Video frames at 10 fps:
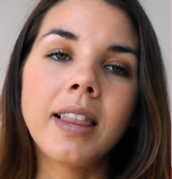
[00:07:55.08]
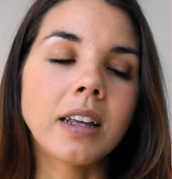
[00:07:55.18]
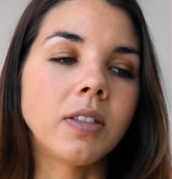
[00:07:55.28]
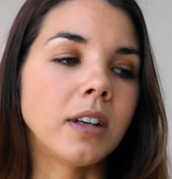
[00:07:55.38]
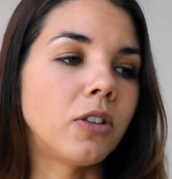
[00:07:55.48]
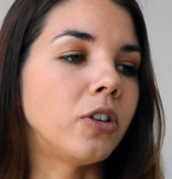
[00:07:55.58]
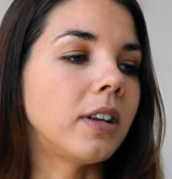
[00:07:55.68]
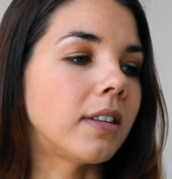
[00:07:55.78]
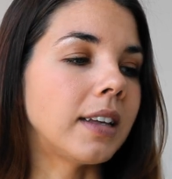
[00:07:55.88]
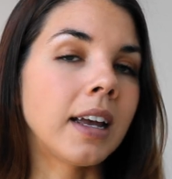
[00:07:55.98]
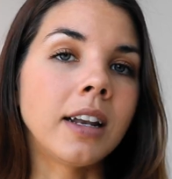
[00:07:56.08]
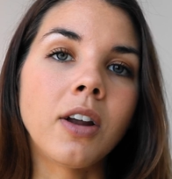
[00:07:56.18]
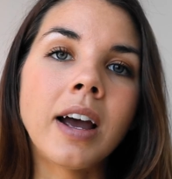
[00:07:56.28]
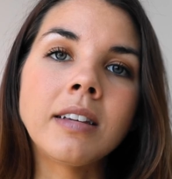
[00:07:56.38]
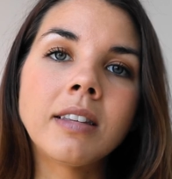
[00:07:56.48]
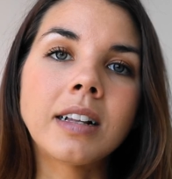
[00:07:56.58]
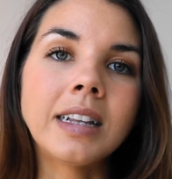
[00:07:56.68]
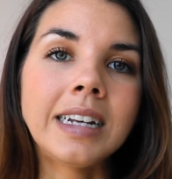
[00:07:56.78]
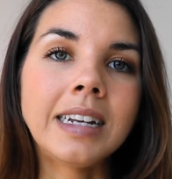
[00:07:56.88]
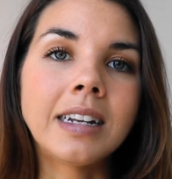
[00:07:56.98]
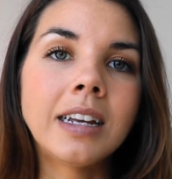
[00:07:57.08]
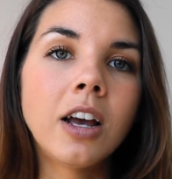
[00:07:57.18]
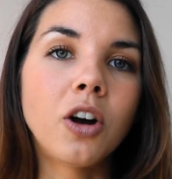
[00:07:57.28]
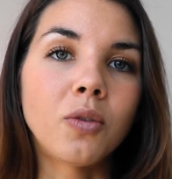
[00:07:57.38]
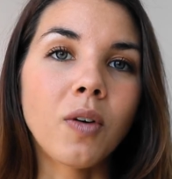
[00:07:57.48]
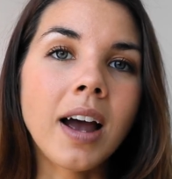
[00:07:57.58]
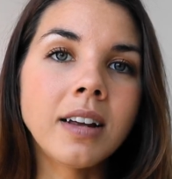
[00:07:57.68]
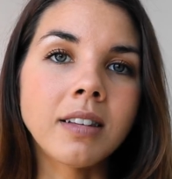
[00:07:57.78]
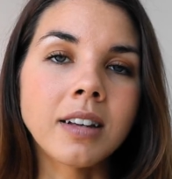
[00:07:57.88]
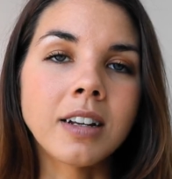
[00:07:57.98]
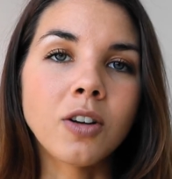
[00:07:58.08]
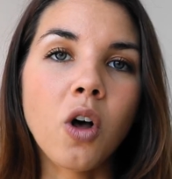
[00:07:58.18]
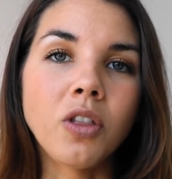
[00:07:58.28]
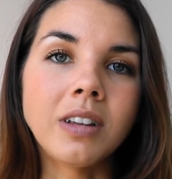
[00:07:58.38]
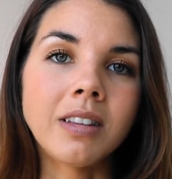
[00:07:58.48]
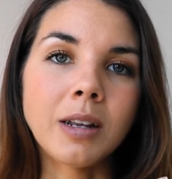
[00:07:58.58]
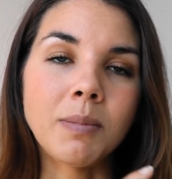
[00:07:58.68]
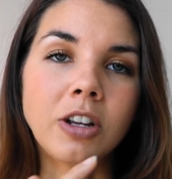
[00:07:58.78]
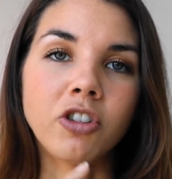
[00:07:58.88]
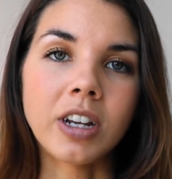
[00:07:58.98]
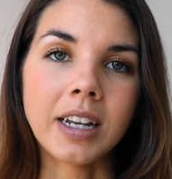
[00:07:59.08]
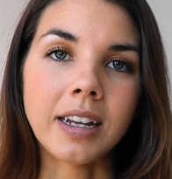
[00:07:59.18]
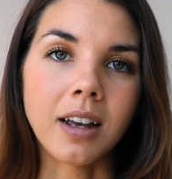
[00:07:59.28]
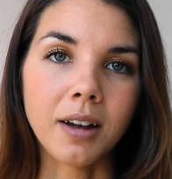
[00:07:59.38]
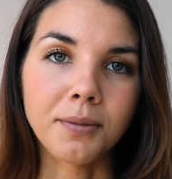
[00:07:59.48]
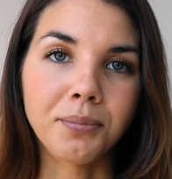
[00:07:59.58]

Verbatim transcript: Like this, you can see a nice clean horizon on this image here.